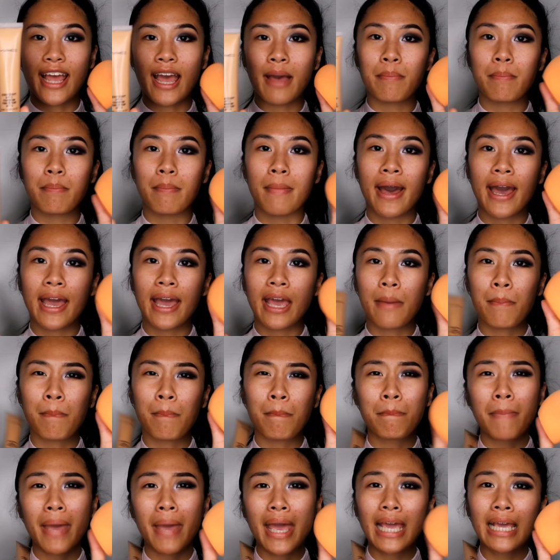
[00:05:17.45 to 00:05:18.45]
and my
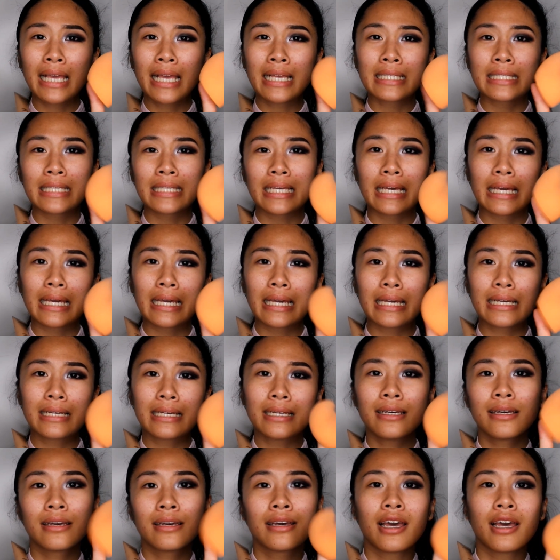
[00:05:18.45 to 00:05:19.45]
amazing